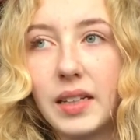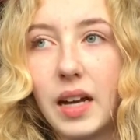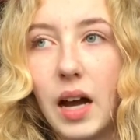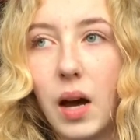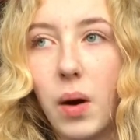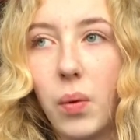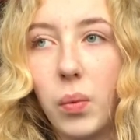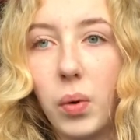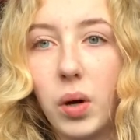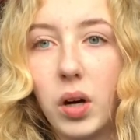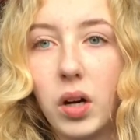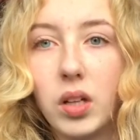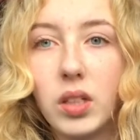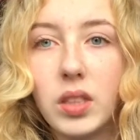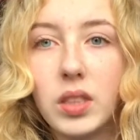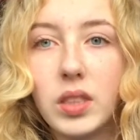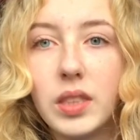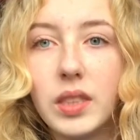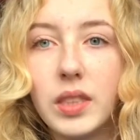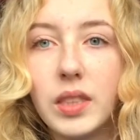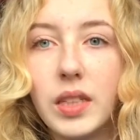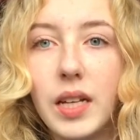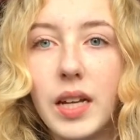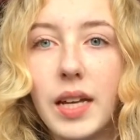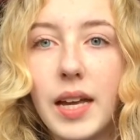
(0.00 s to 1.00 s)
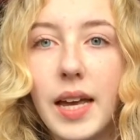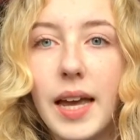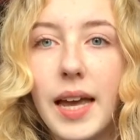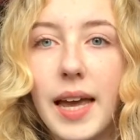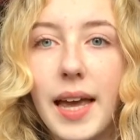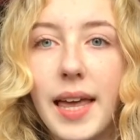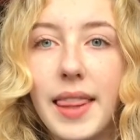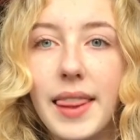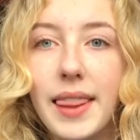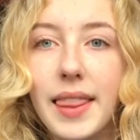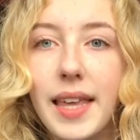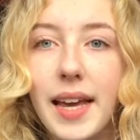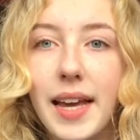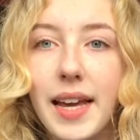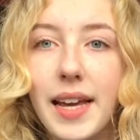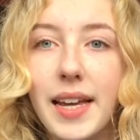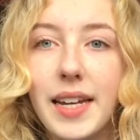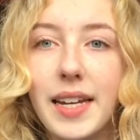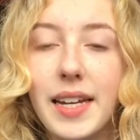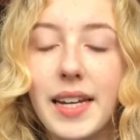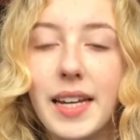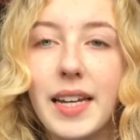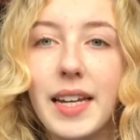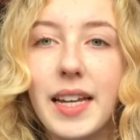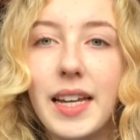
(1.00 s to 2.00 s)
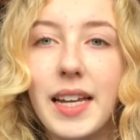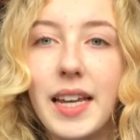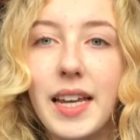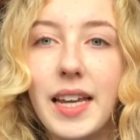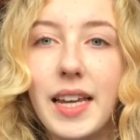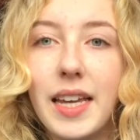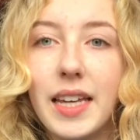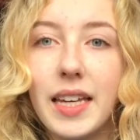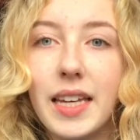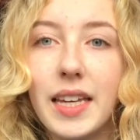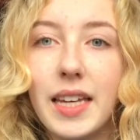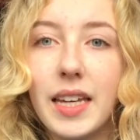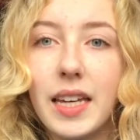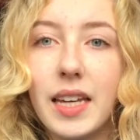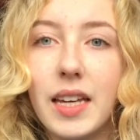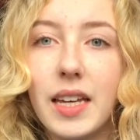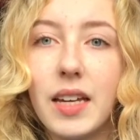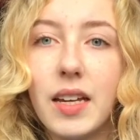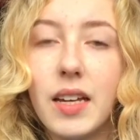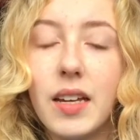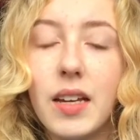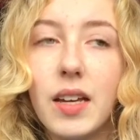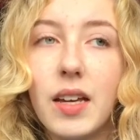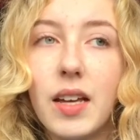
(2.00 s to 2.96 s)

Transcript: got worse, and then he